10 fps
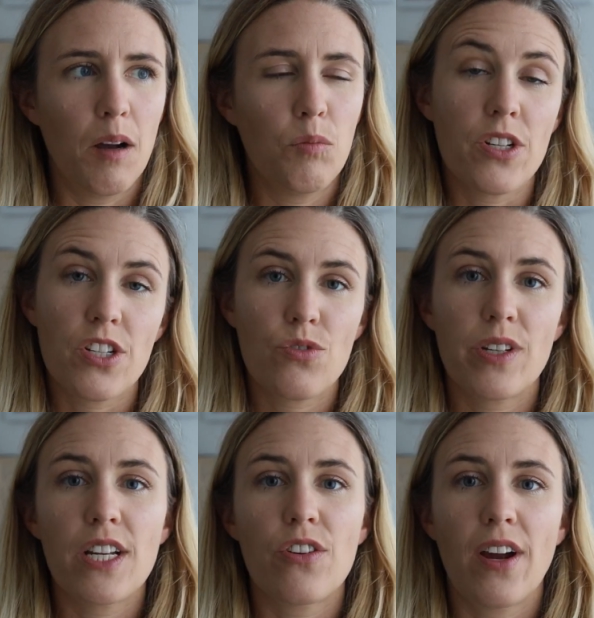which is
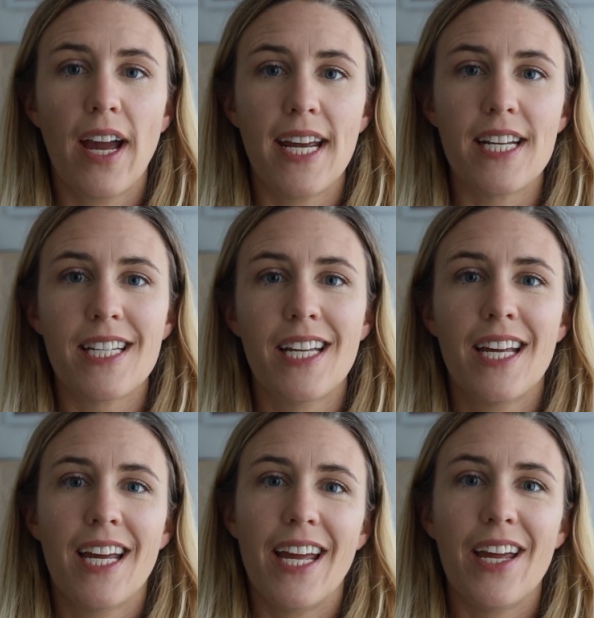really great
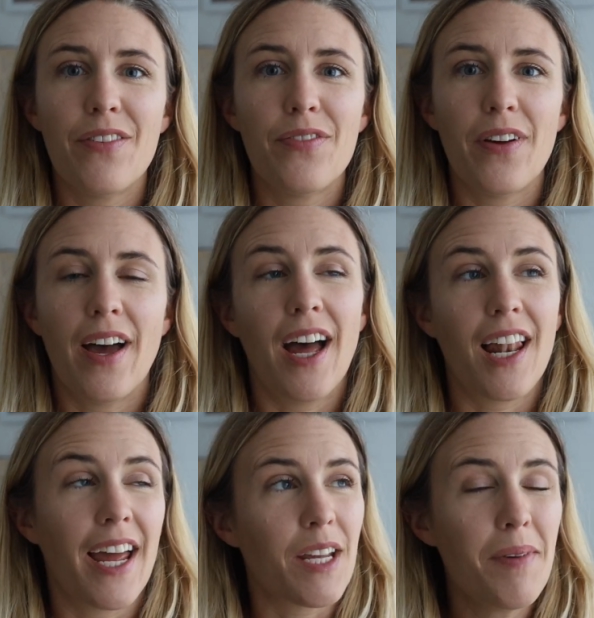if,
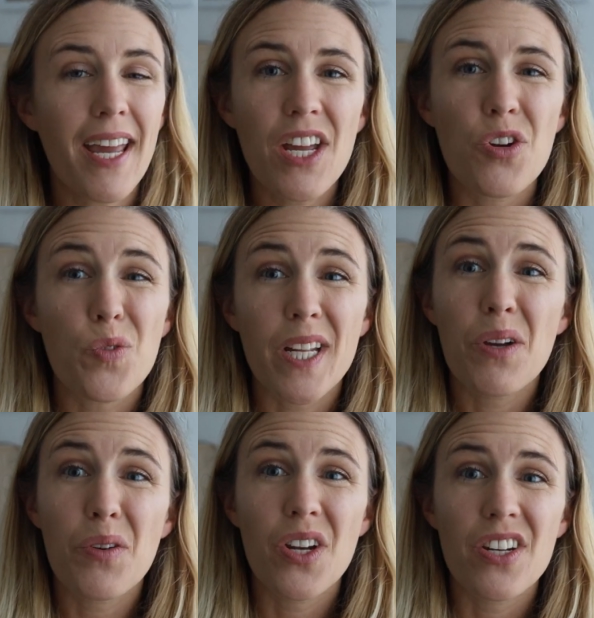like me, you
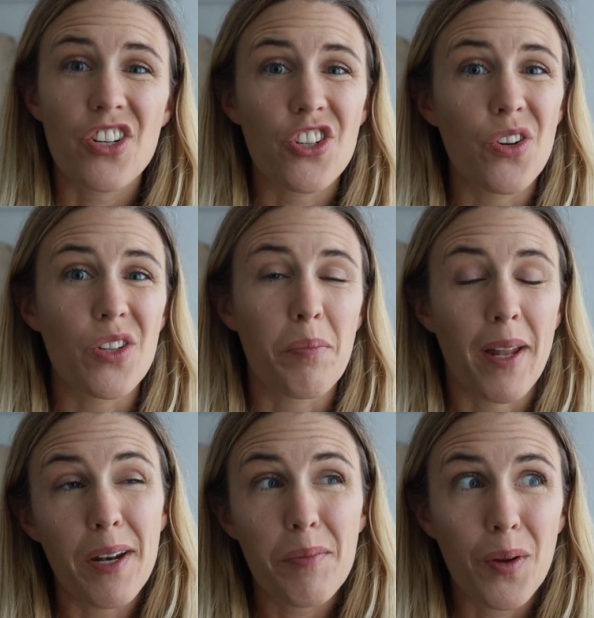really wanted to shoot the
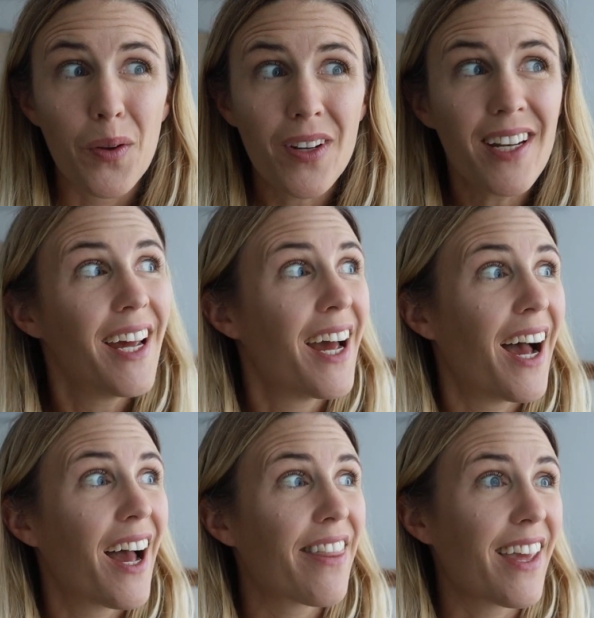blood moon
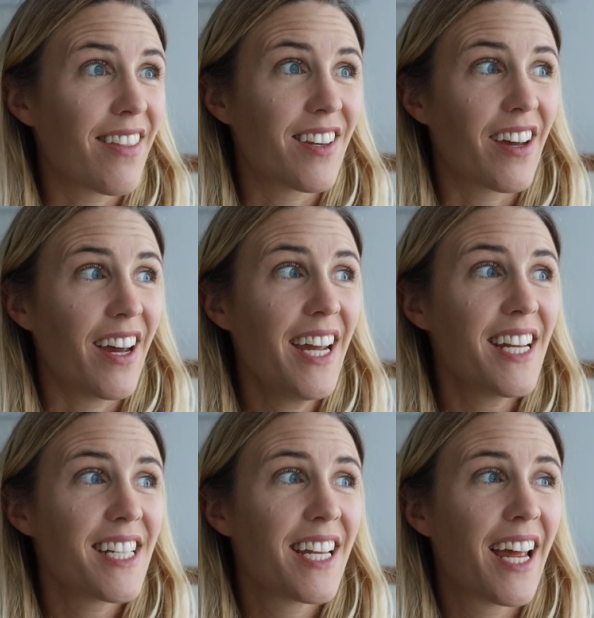the other
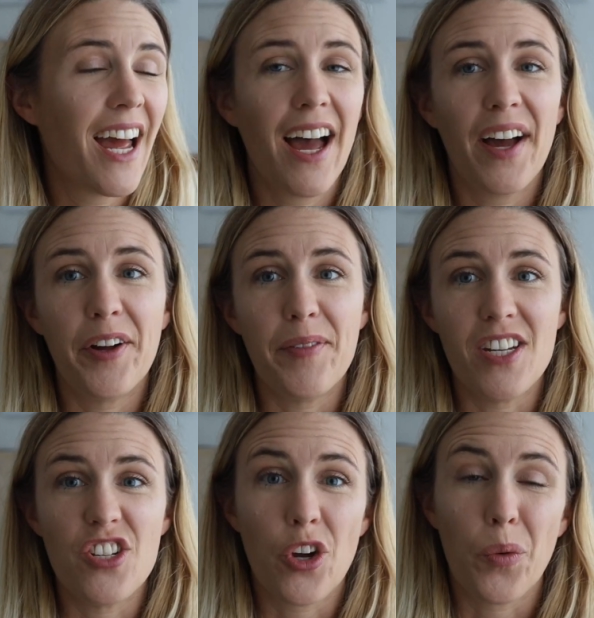night,
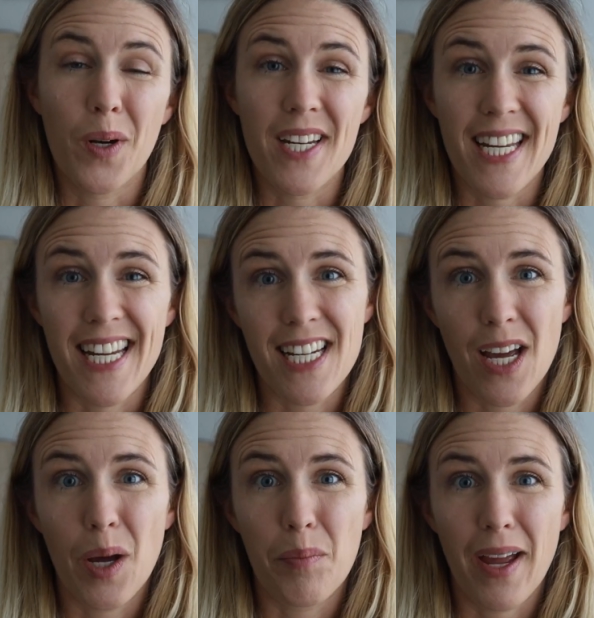and you don't want it to end
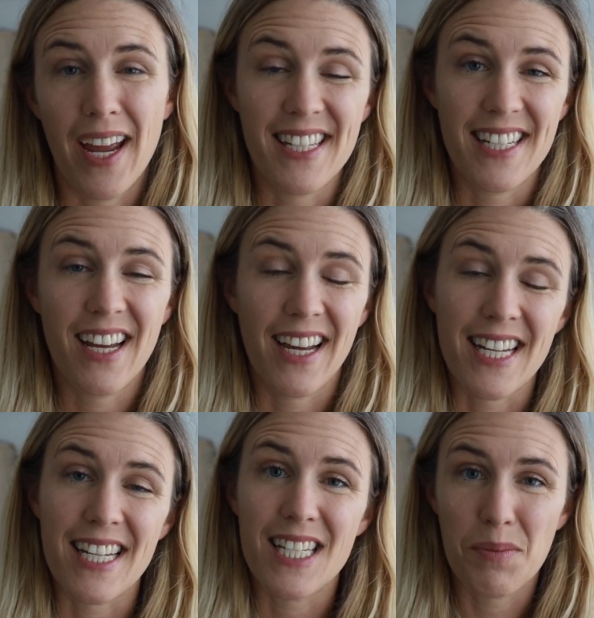up as a
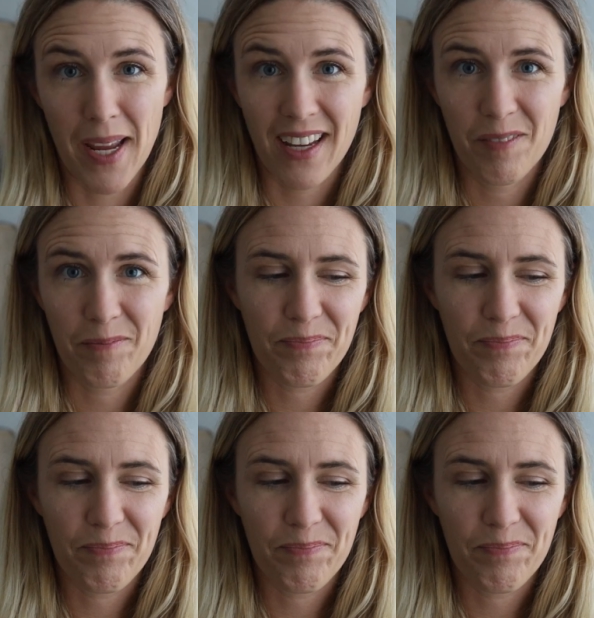tiny speck.